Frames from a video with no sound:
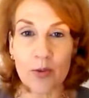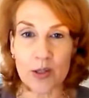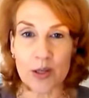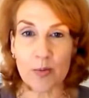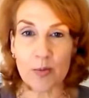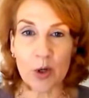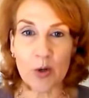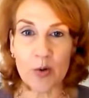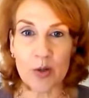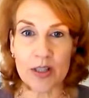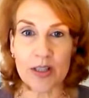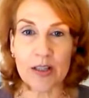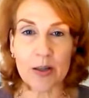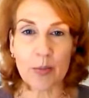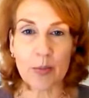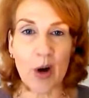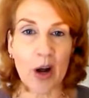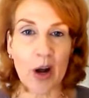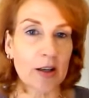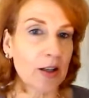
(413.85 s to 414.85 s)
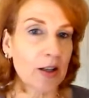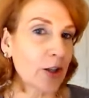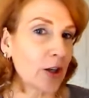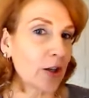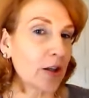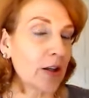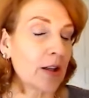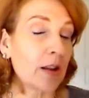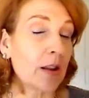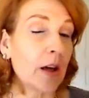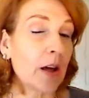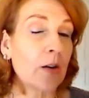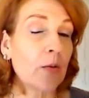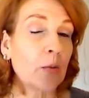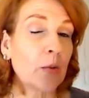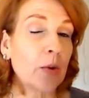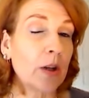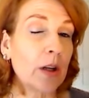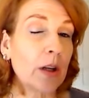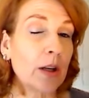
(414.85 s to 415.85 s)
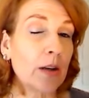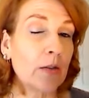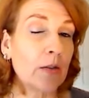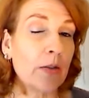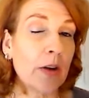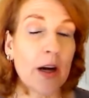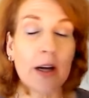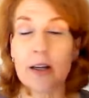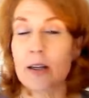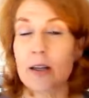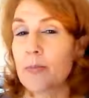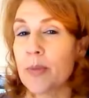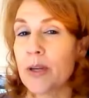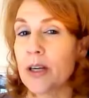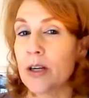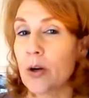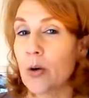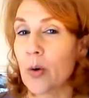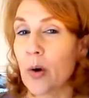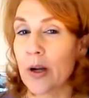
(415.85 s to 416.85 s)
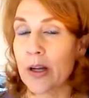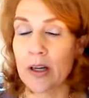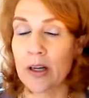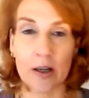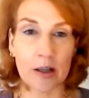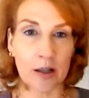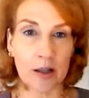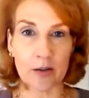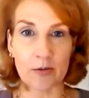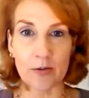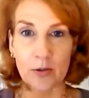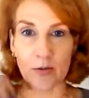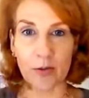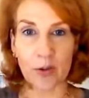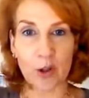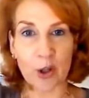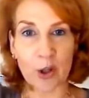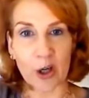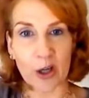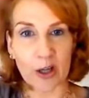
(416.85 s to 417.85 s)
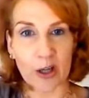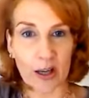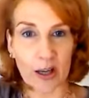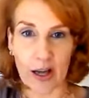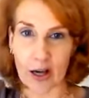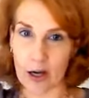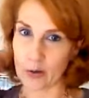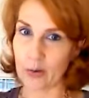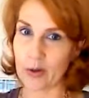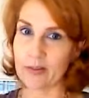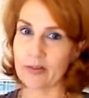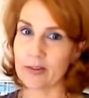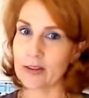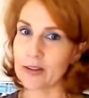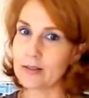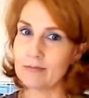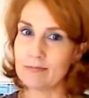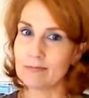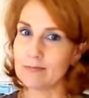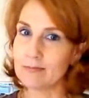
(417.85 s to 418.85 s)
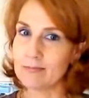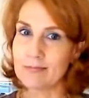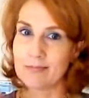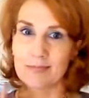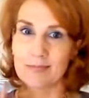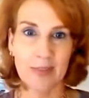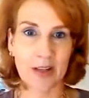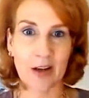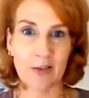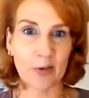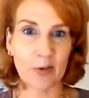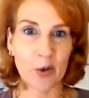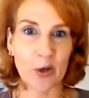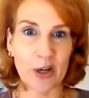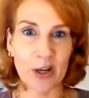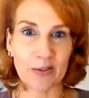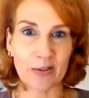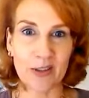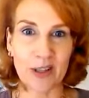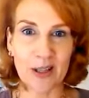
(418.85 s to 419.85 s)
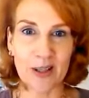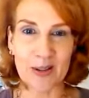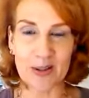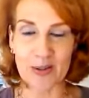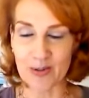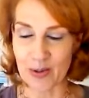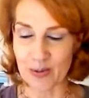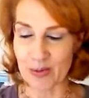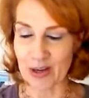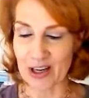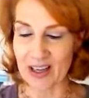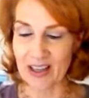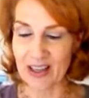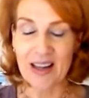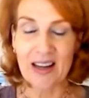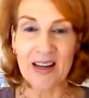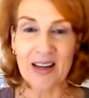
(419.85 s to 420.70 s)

For someone who isn't a product junkie, that would in fact be quite enough of a look. However, never enough color for me.